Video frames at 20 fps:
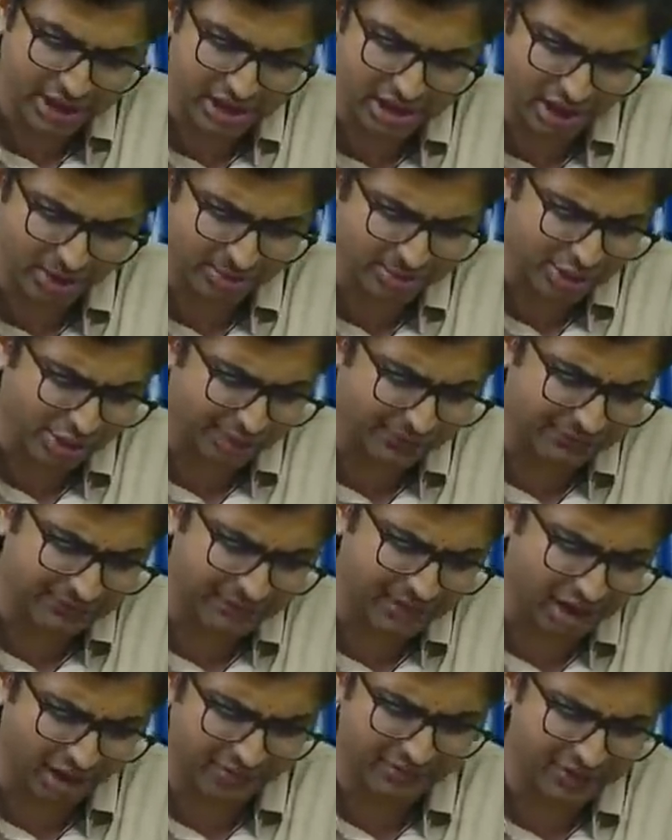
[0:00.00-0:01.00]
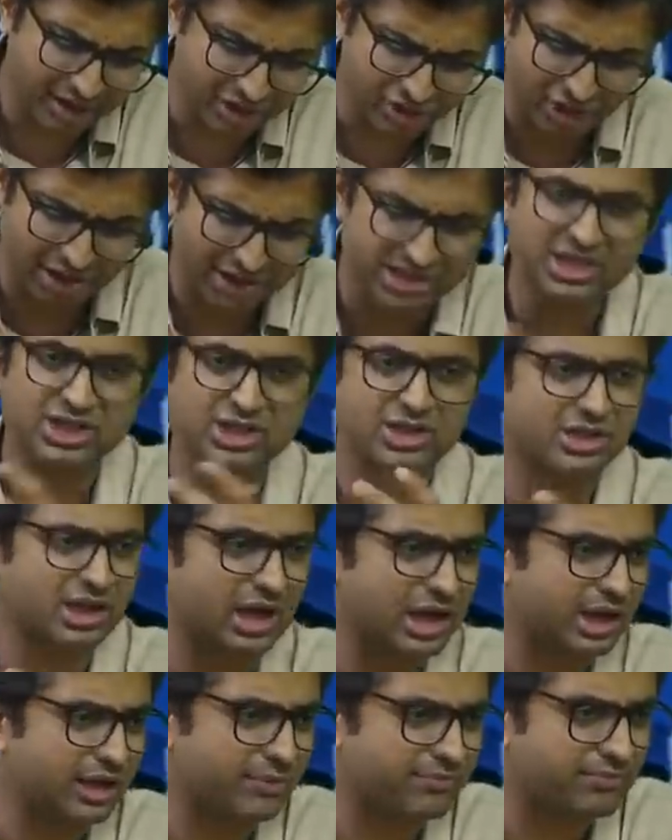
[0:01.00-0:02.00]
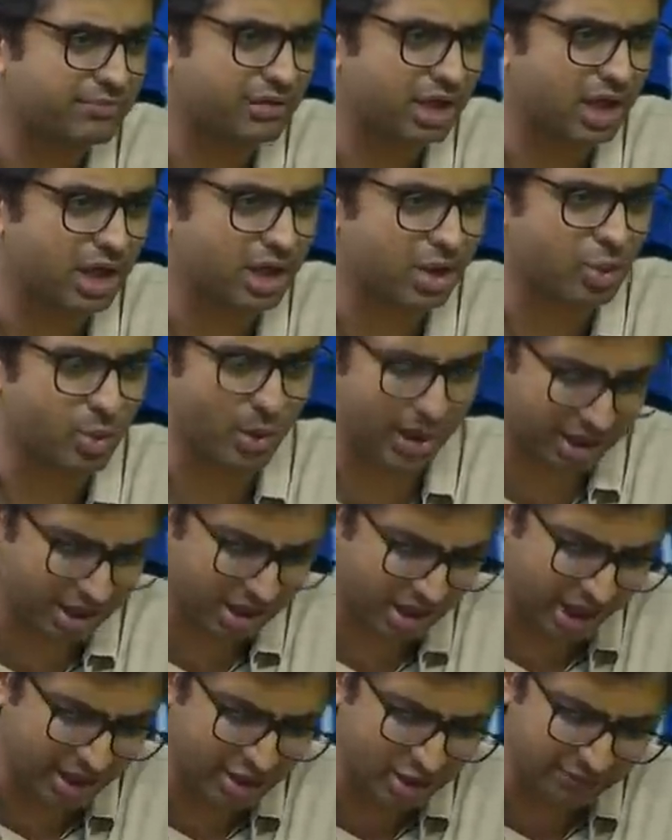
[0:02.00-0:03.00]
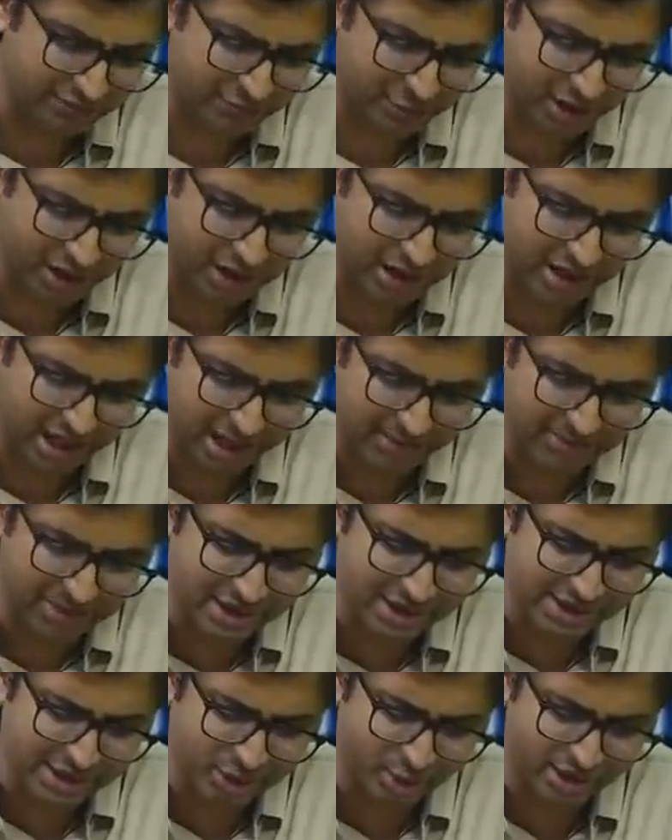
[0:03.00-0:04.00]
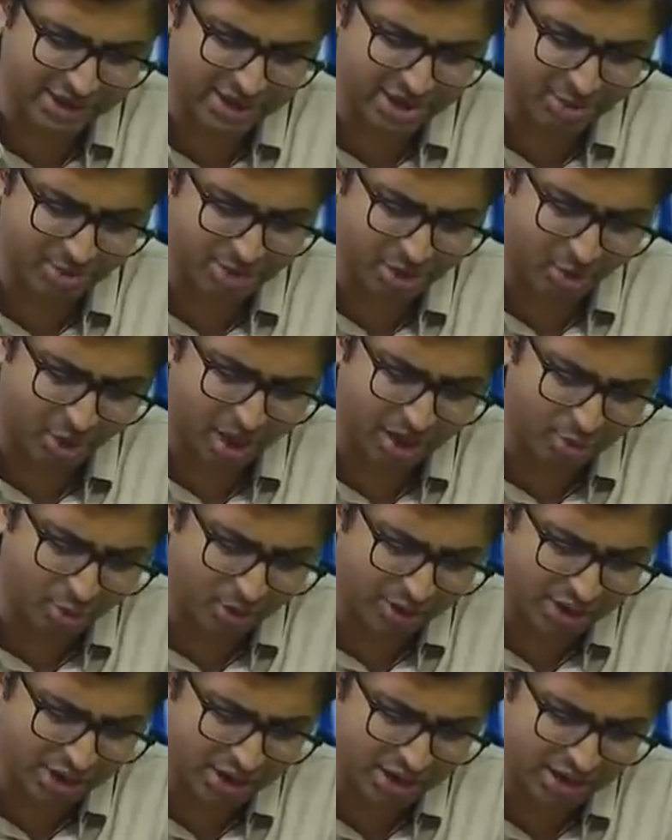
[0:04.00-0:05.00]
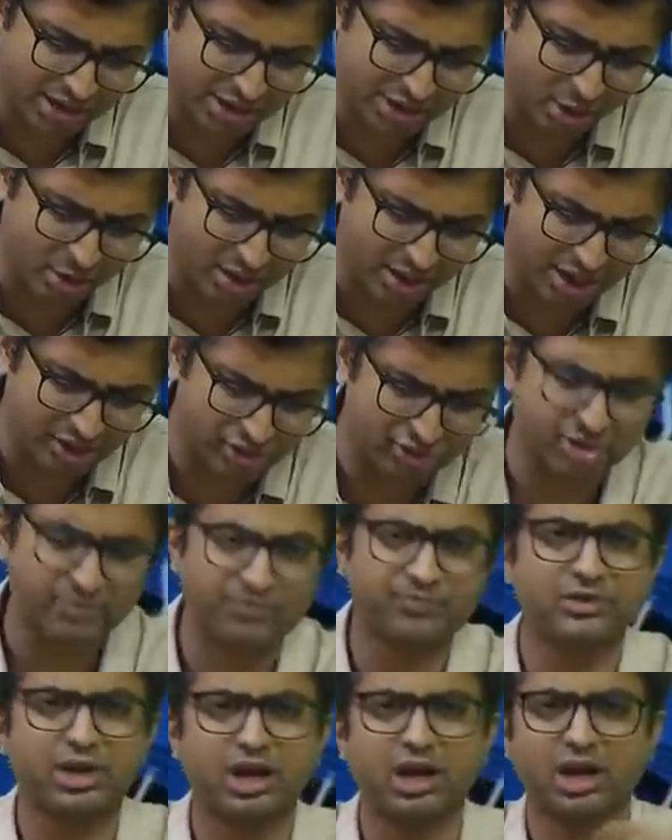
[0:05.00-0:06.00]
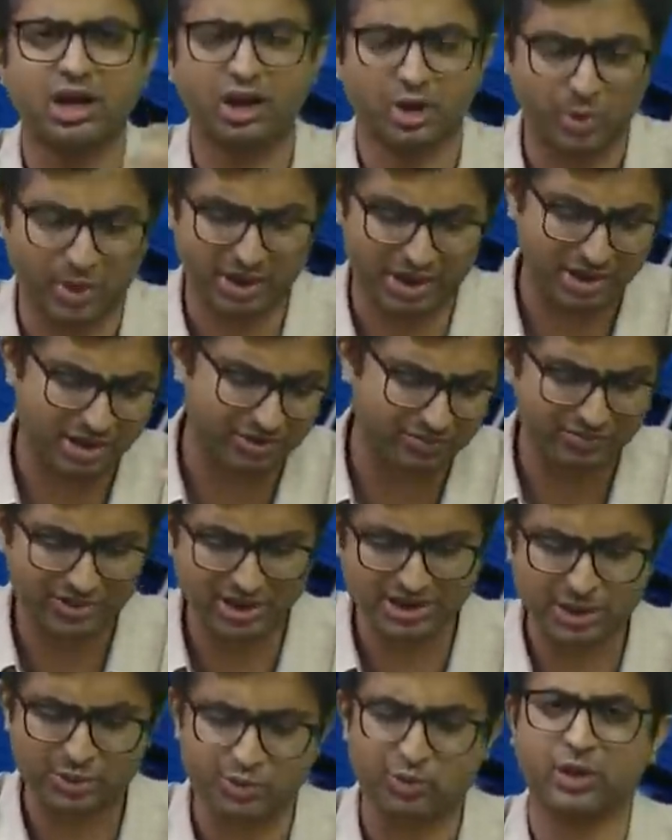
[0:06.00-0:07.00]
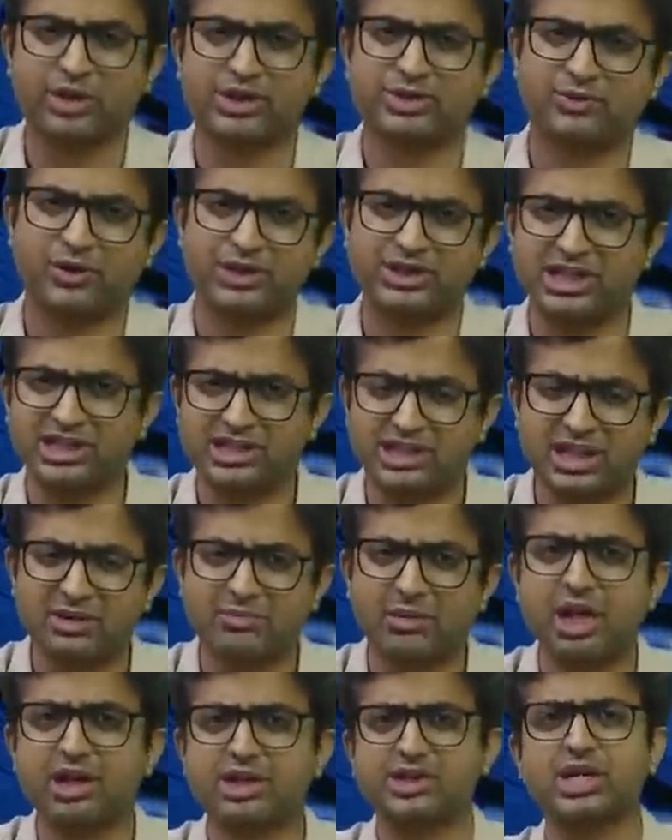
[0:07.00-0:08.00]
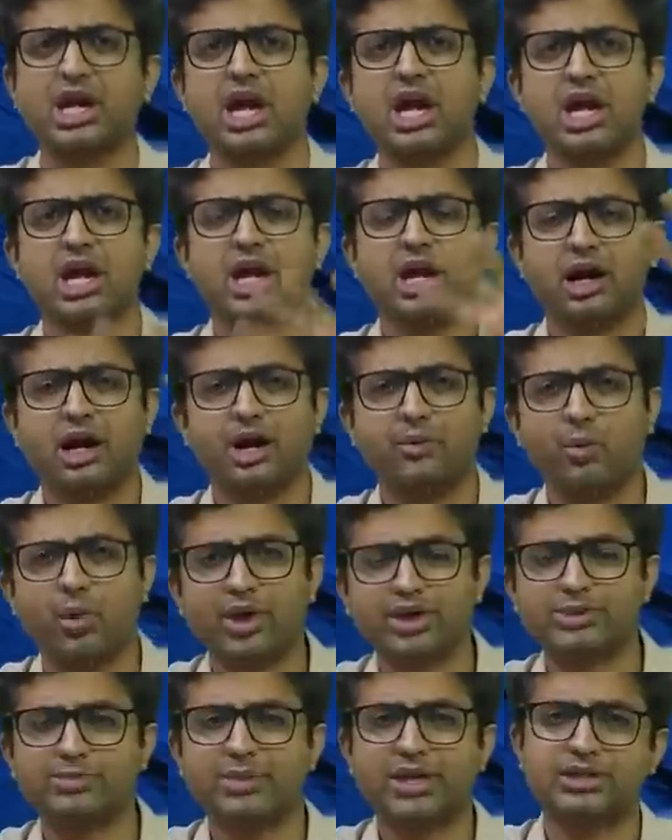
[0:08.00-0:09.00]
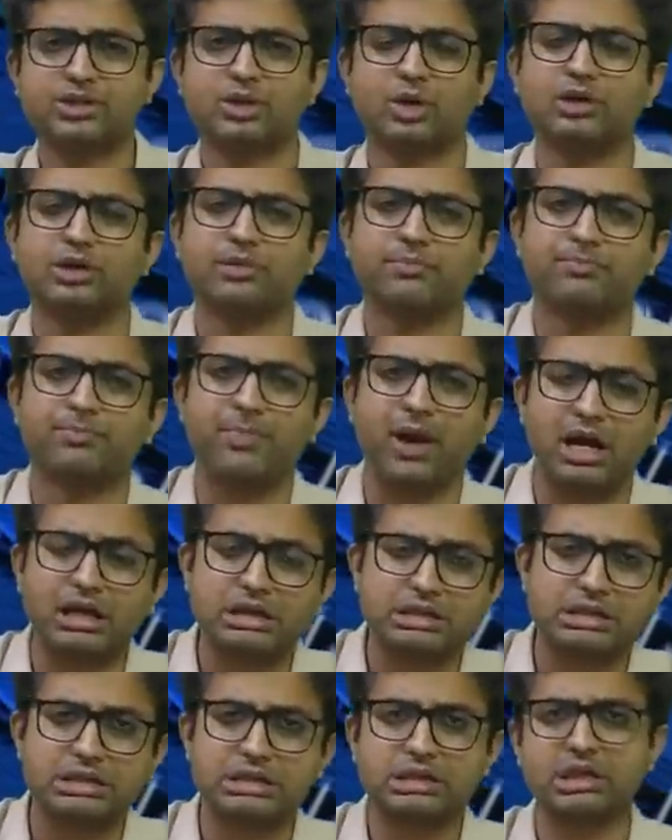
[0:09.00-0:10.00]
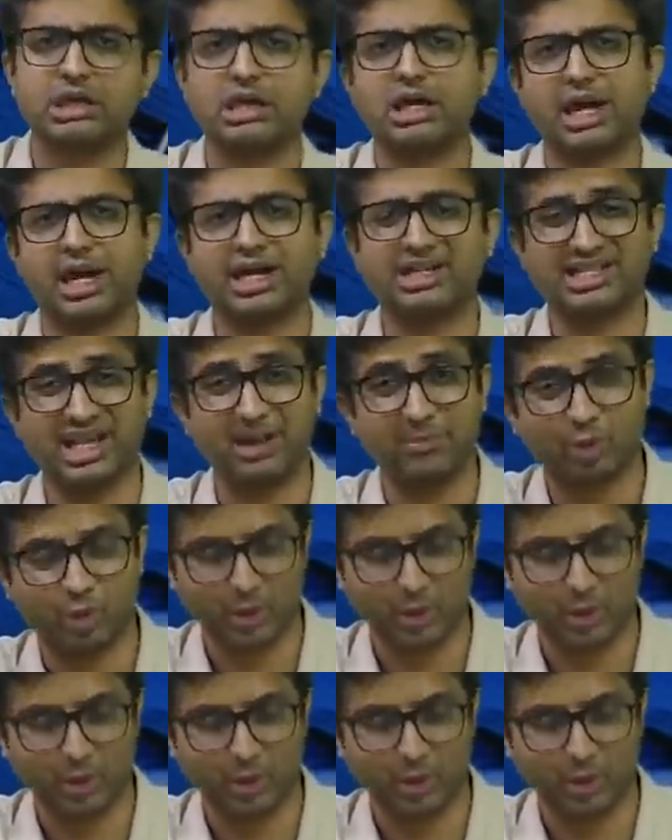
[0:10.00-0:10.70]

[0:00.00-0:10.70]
in terms of coverage, I'll just quickly wrap this. Question number 1 was on consolidation. This was for 16 marks, was based on past exam